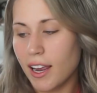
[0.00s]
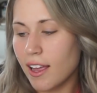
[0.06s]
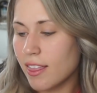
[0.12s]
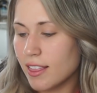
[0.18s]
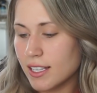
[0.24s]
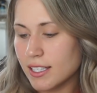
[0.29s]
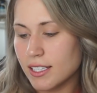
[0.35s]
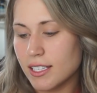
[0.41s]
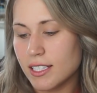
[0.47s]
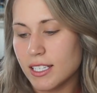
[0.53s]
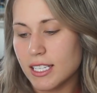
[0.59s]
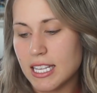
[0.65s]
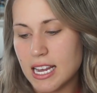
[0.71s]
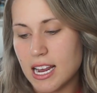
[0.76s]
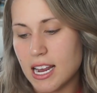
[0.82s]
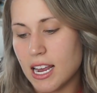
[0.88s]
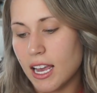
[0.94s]
And this is
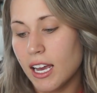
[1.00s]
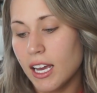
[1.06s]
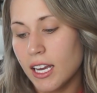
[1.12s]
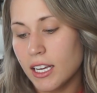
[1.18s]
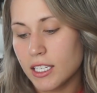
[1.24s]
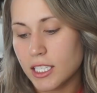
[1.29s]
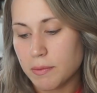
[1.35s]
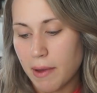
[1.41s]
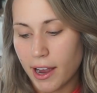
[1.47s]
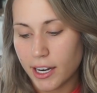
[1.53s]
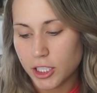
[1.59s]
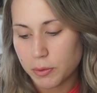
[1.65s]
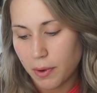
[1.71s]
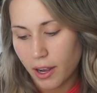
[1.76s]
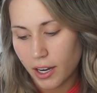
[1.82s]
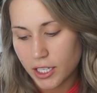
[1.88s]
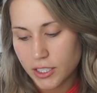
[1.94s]
the
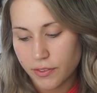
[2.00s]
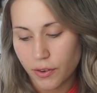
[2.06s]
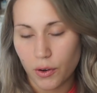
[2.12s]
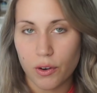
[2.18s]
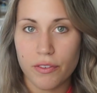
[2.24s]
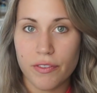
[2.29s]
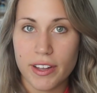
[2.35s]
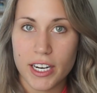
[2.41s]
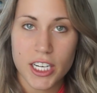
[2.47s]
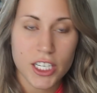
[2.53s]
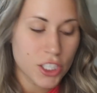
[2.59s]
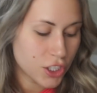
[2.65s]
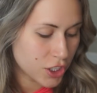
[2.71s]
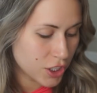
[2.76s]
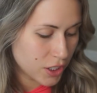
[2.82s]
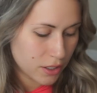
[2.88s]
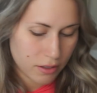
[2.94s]
Smashbox Photo
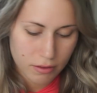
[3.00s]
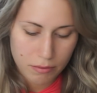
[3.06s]
Finish